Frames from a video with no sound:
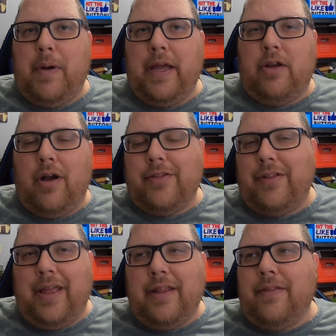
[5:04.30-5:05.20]
buy cost,
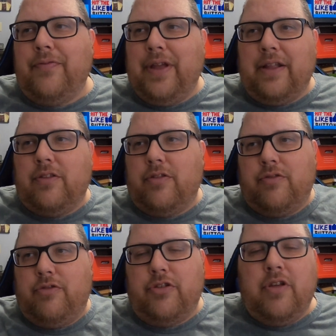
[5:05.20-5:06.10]
and that's
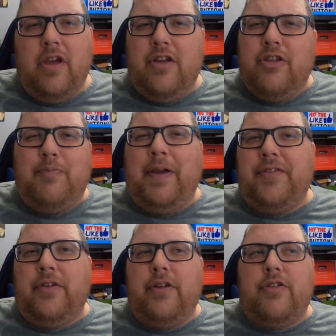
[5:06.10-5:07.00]
just just
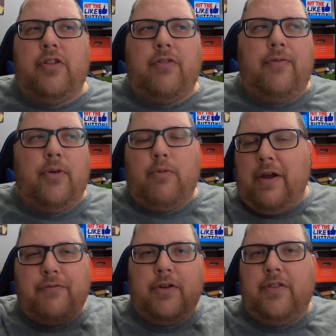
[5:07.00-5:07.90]
basically just for
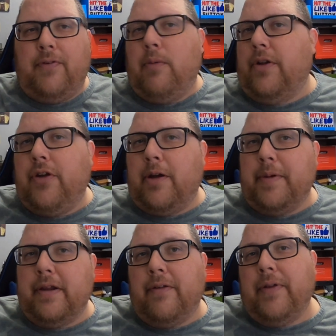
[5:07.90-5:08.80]
reference if I want to talk
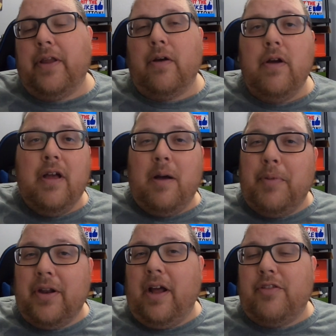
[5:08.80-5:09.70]
about it in a video.
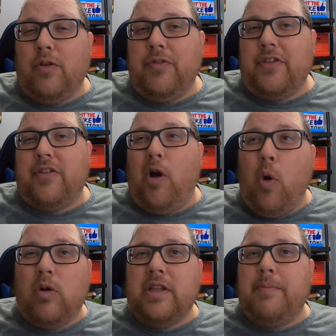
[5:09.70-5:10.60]
But I sold this
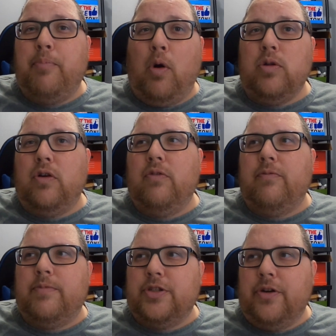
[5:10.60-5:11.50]
Oakley polo
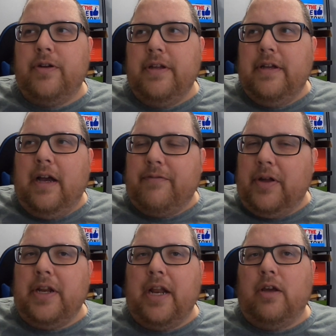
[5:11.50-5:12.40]
shirt. I
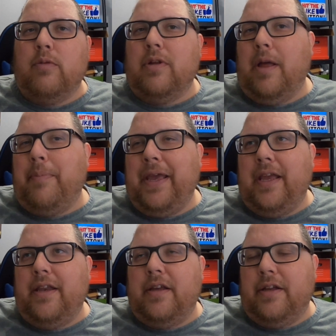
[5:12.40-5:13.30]
found it at Goodwill. I
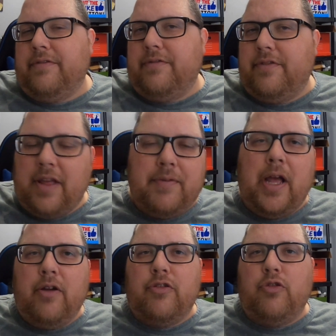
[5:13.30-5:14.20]
paid uh,
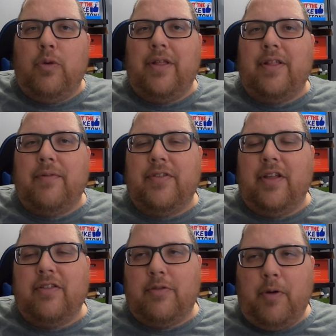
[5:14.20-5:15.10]
$7.27
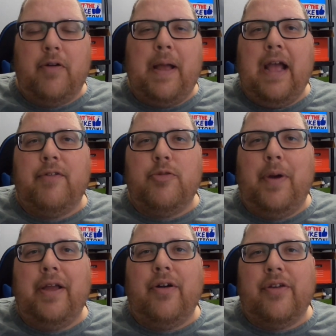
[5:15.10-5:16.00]
as part of my average
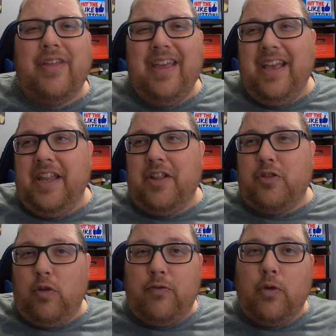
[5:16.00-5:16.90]
buy cost, and it
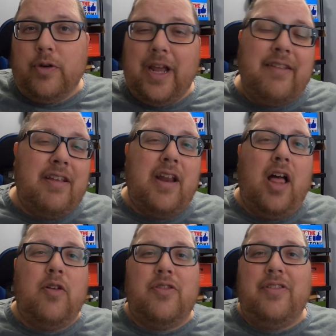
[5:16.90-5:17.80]
sold for
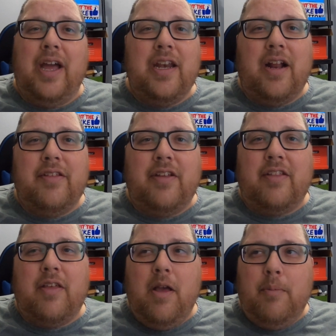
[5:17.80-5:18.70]

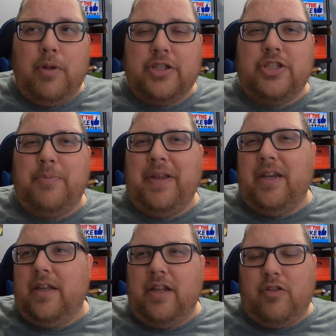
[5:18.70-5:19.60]
$19.99 plus shipping,
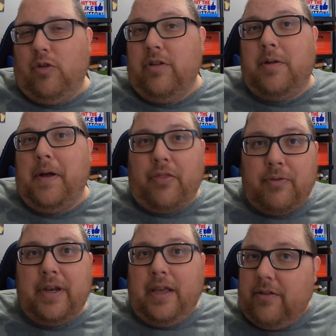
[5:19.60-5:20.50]
and it sold in about
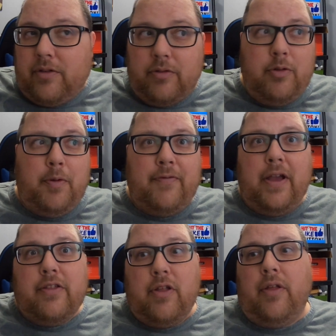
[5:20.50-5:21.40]
three days. So super
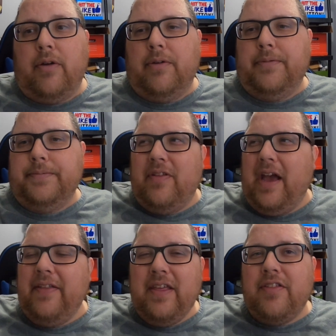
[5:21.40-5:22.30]
fast seller. I
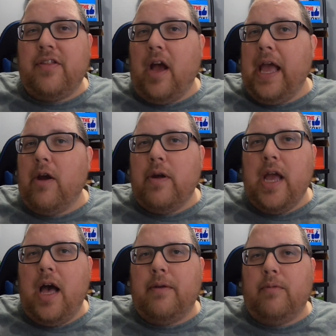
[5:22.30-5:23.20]
had these
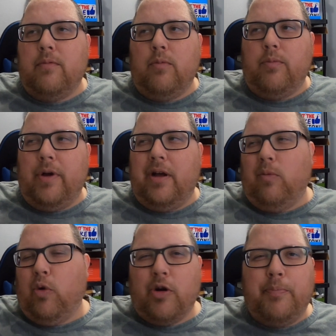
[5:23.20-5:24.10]
Ariat uh,
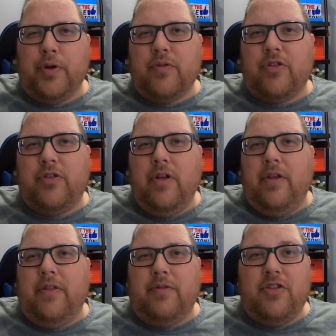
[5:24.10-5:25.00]
work boots.
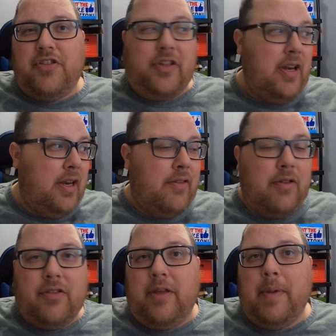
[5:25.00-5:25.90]
They're just sitting in
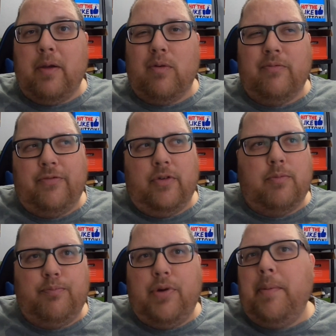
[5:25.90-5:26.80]
this eBay room for
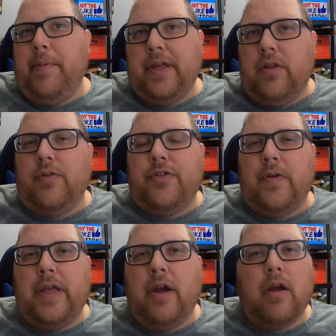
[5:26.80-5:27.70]
probably close to a
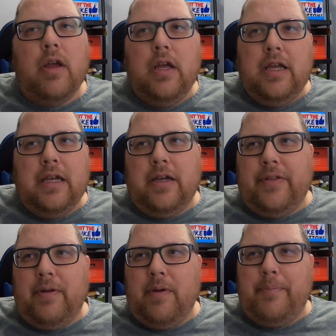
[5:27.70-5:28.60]
year. Uh,
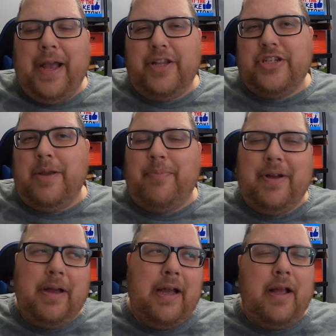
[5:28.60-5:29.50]
they were in bad shape.
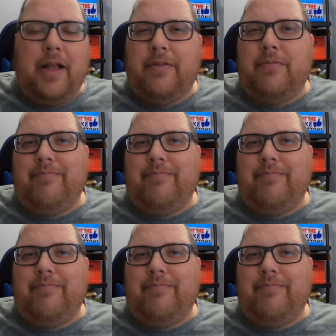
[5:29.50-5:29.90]
I, I,